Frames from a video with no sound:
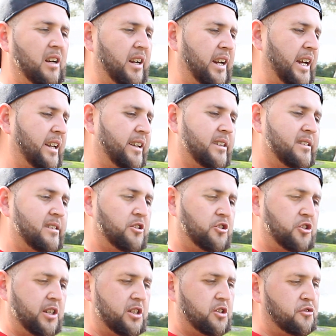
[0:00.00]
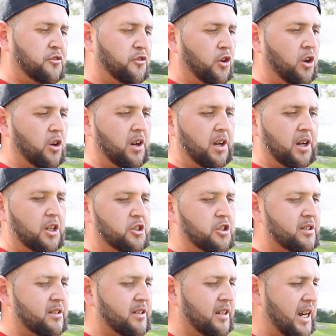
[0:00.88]
Again, this is just for
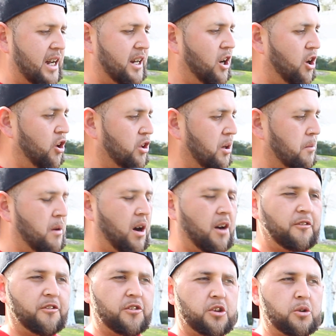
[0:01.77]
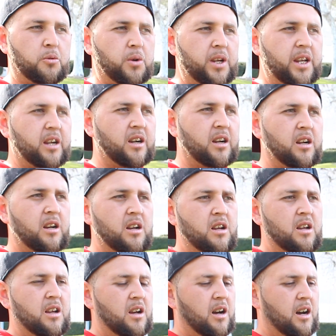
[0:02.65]
just to kind of hold them off for the week
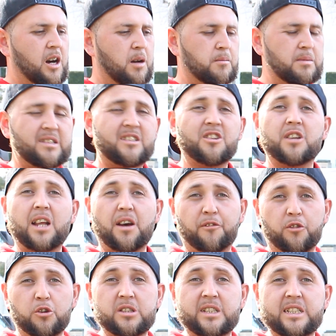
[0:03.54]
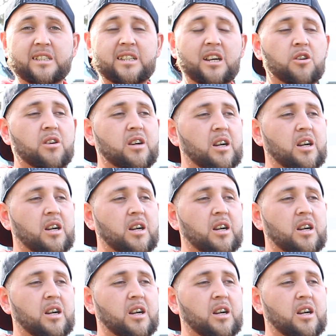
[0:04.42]
until that full detail